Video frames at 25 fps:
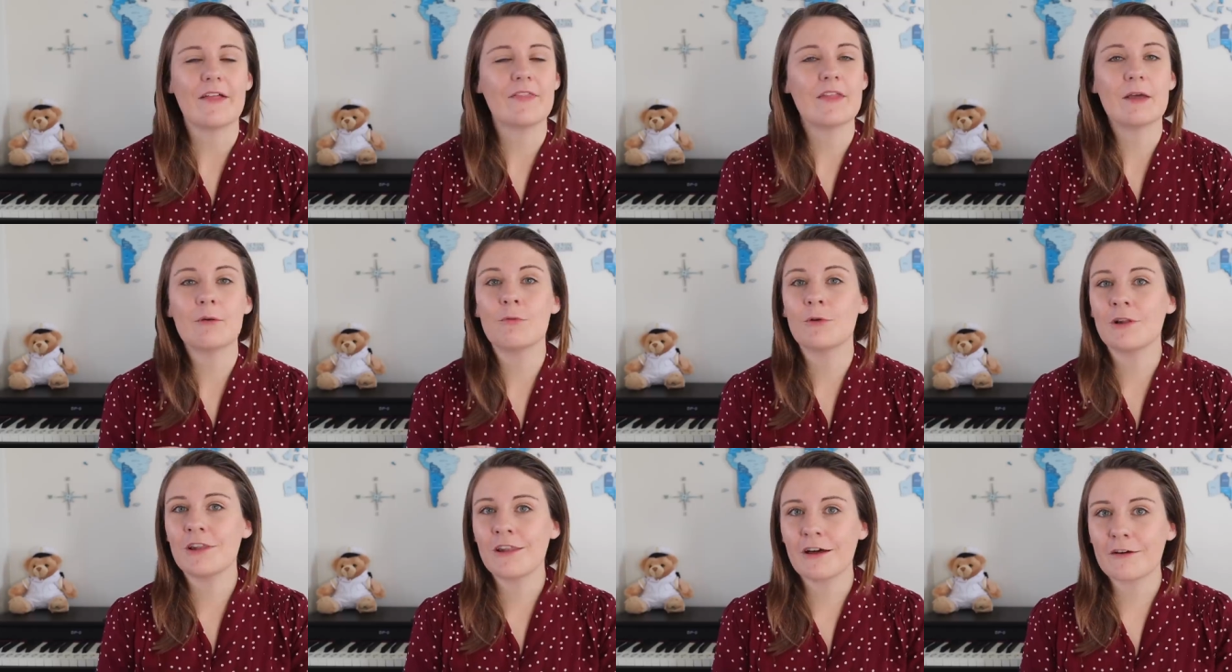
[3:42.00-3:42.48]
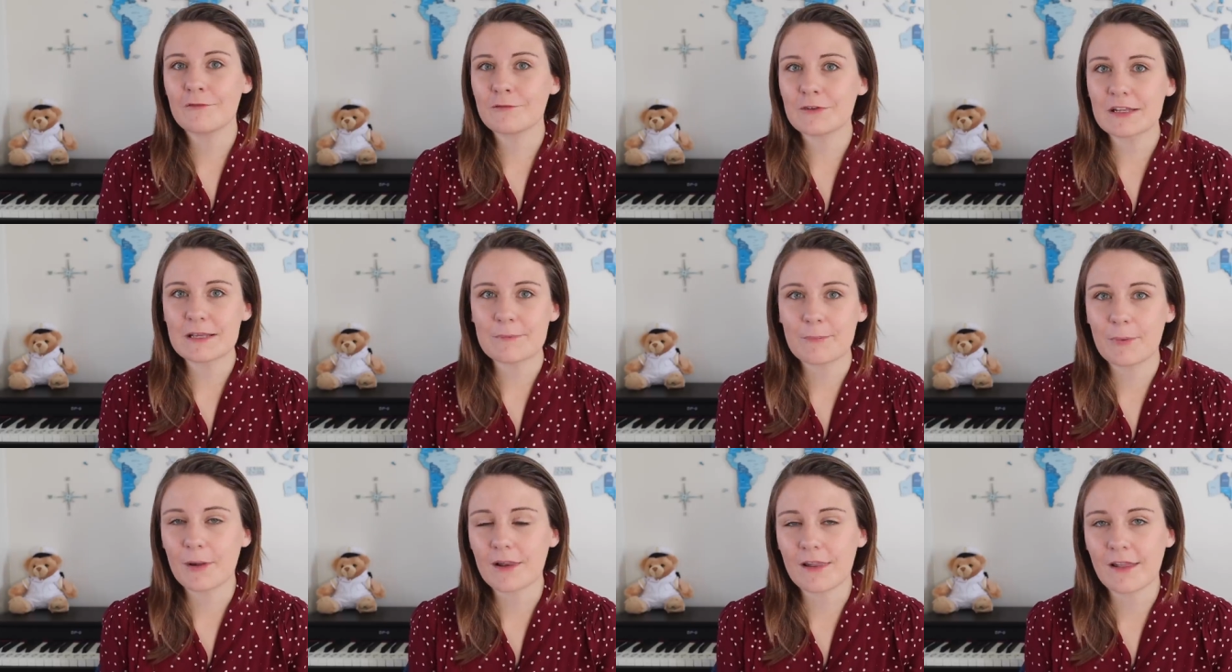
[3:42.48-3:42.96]
and they were
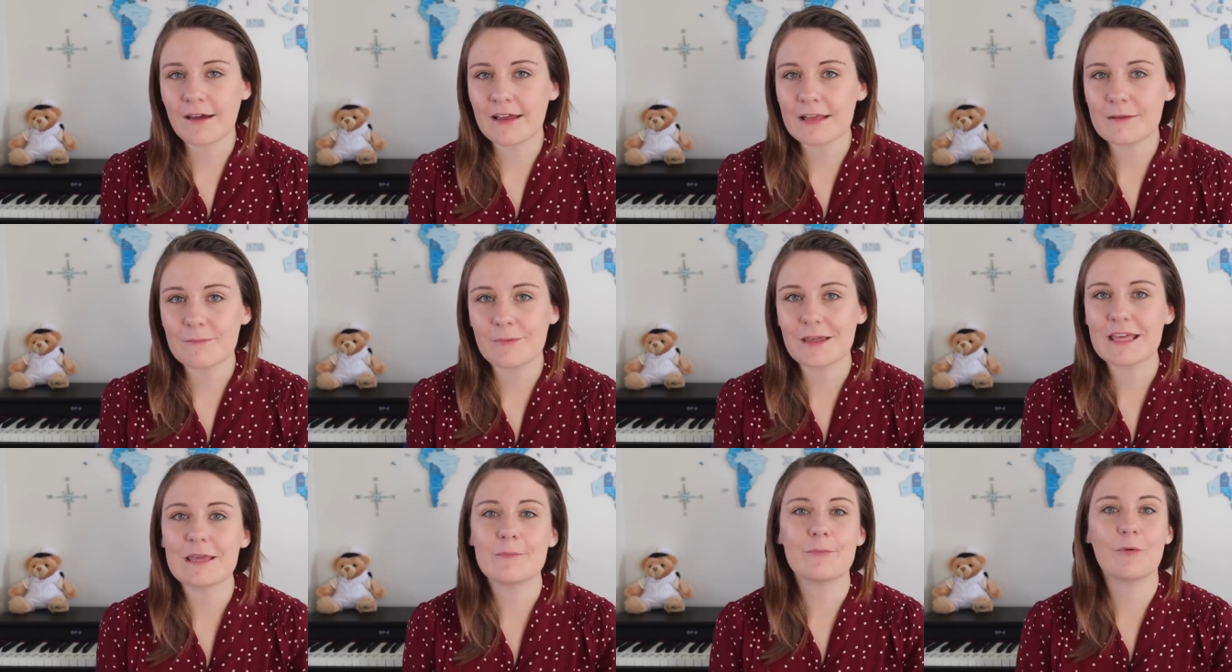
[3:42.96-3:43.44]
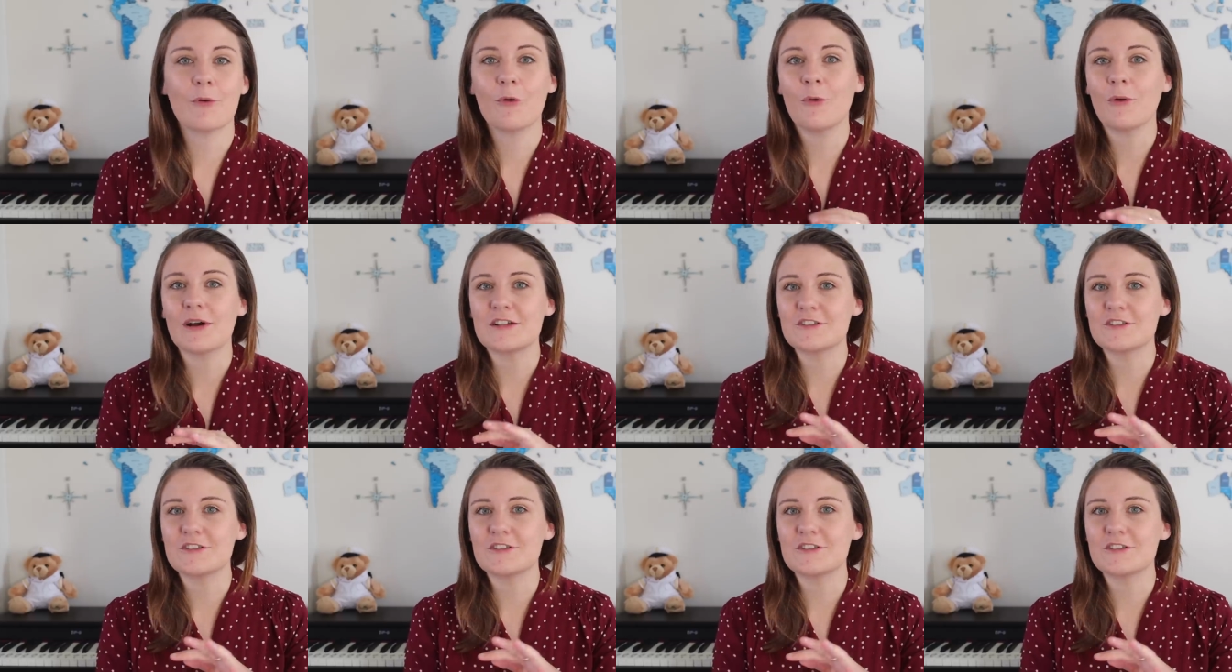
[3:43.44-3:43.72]
lovely, polite people.